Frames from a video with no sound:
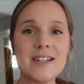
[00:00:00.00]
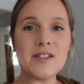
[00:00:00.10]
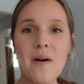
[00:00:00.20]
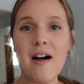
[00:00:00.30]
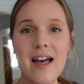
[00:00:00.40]

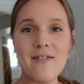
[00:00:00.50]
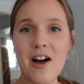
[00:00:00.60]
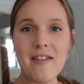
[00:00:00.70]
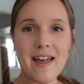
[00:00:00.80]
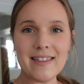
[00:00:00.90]
So I'll have
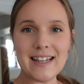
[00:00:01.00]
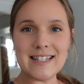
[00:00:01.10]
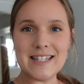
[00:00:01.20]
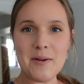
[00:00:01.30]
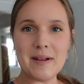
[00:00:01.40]
all that
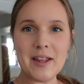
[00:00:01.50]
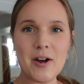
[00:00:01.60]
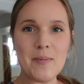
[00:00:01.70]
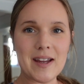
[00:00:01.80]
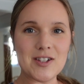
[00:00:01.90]
linked down
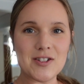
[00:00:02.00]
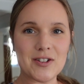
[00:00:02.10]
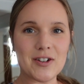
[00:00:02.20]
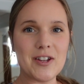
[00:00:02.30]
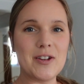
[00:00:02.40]
below. Make
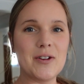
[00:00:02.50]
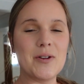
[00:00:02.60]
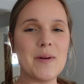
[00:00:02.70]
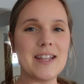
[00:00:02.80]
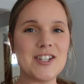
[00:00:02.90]
sure
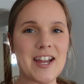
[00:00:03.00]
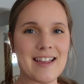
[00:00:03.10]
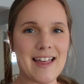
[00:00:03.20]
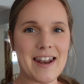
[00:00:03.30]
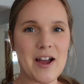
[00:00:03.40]
you
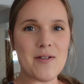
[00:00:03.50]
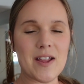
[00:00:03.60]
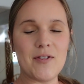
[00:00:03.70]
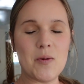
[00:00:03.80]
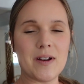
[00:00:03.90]
check that out
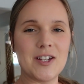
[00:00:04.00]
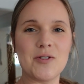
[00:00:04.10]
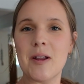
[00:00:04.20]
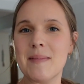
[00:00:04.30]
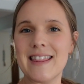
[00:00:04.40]
if you want to
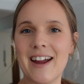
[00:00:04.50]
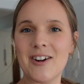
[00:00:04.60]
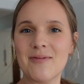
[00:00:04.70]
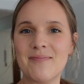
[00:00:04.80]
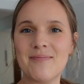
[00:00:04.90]
join me there.